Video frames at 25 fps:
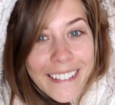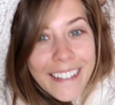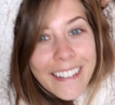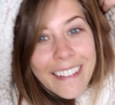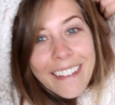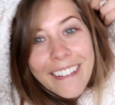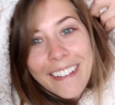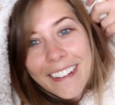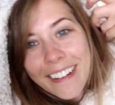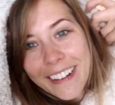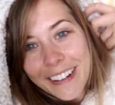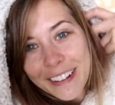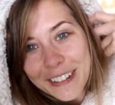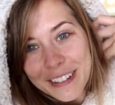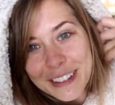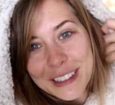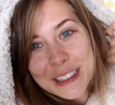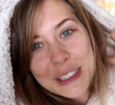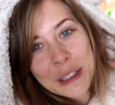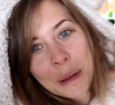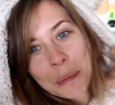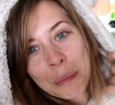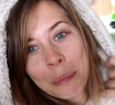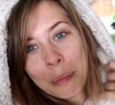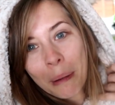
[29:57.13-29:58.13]
Oh, it
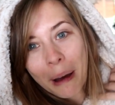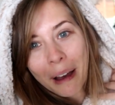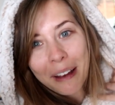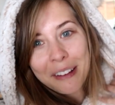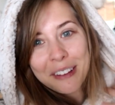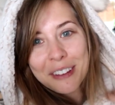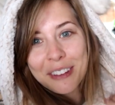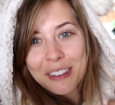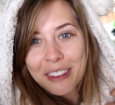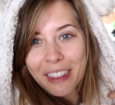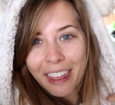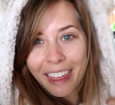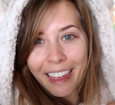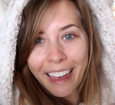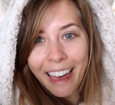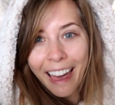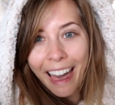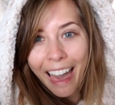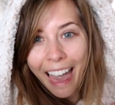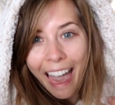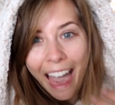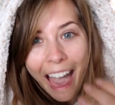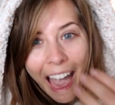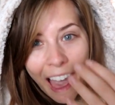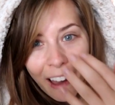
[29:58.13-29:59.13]
was the best
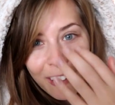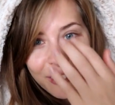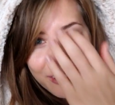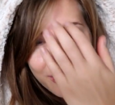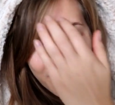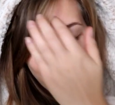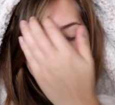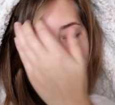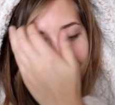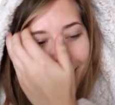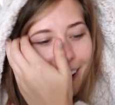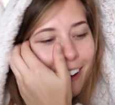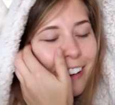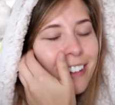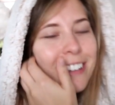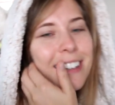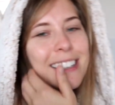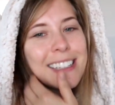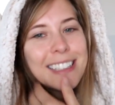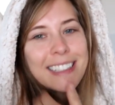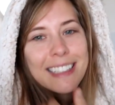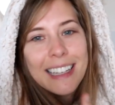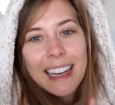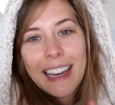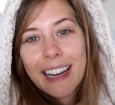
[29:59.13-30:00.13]
thing ever,
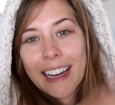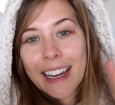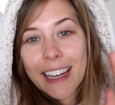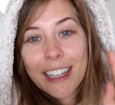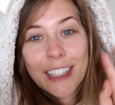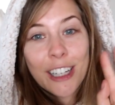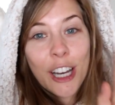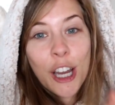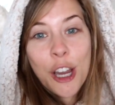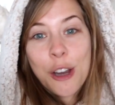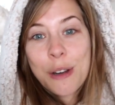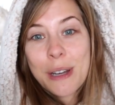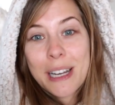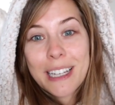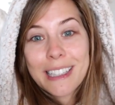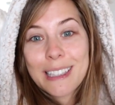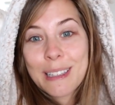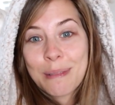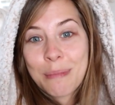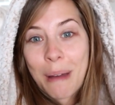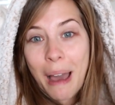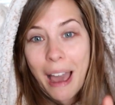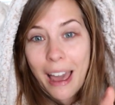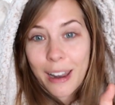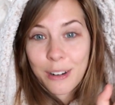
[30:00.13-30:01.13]
honestly. Who needs
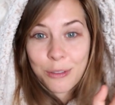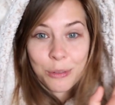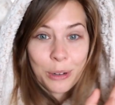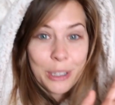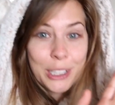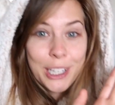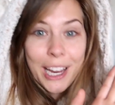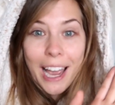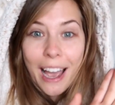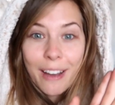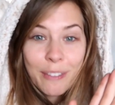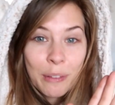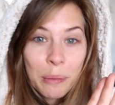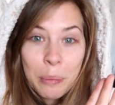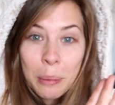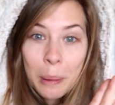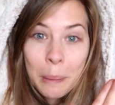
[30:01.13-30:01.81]
a man when you have a